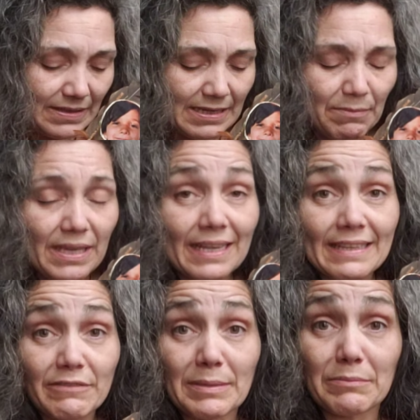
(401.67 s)
Something I
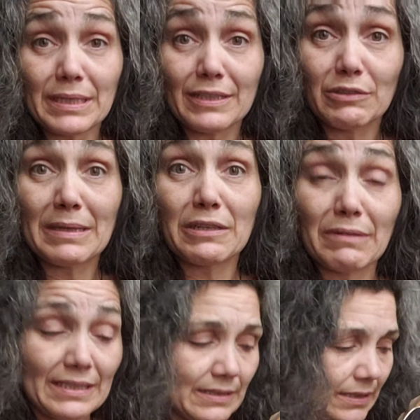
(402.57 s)
love about me, no matter
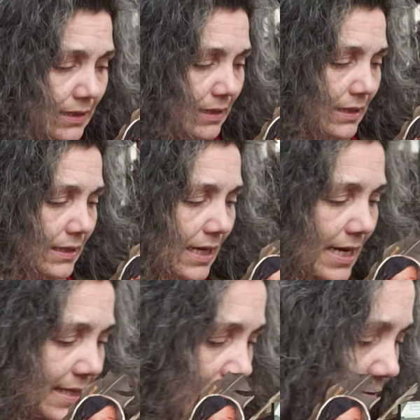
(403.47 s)
what.
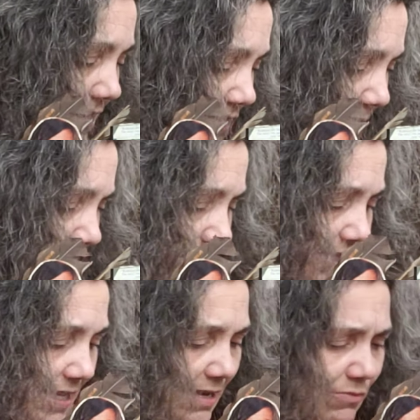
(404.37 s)
That's how I swing it.
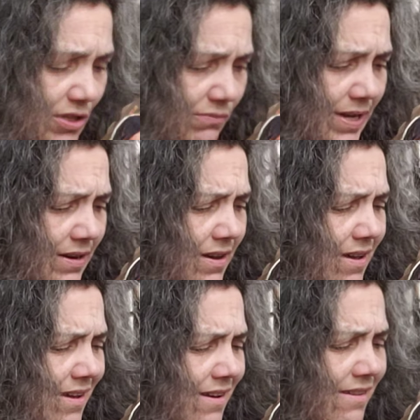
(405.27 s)
I'm a swinger
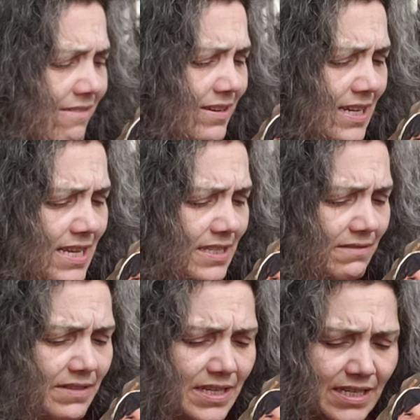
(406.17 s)
and I'm
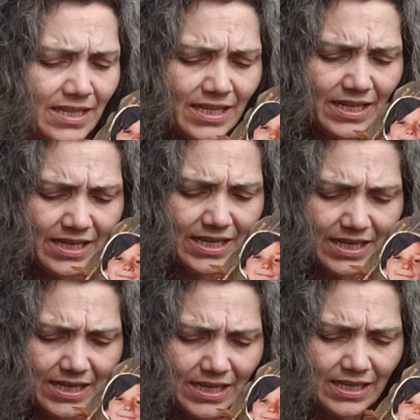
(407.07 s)

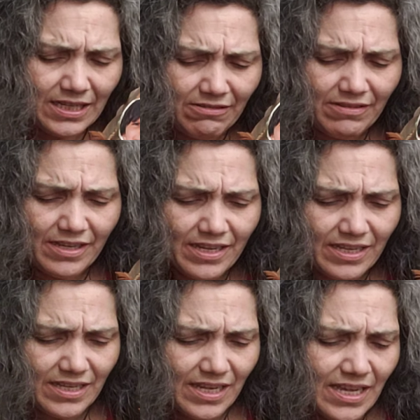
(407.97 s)
swinging. Yeah,
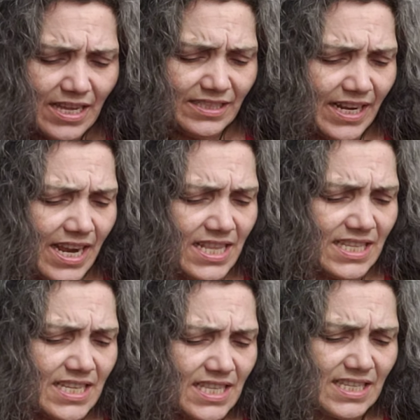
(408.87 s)
yeah.
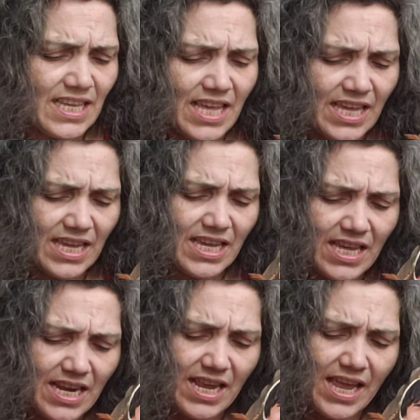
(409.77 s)
Dancing,
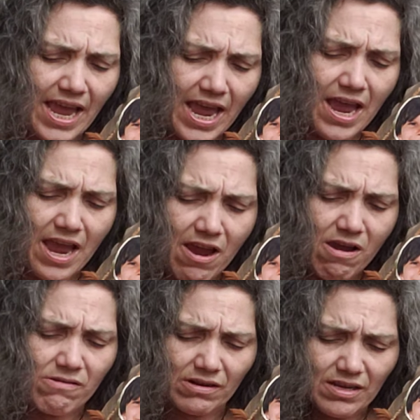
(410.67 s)
singing
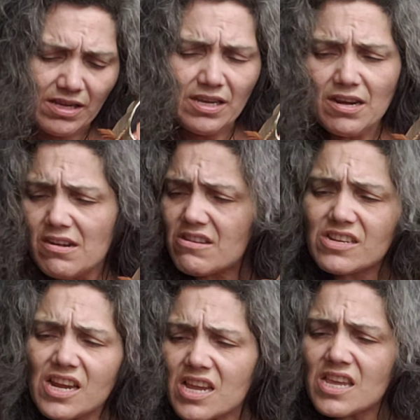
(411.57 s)
out.
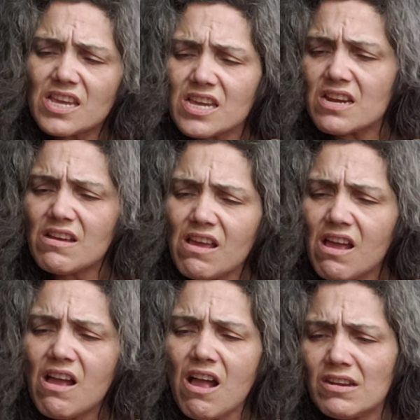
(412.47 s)
Shake it
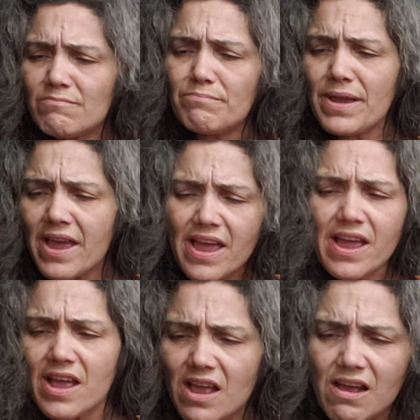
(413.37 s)
all
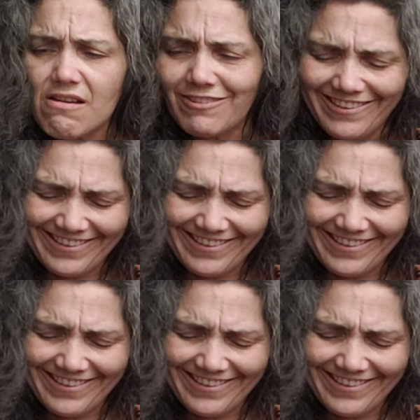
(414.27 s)
about.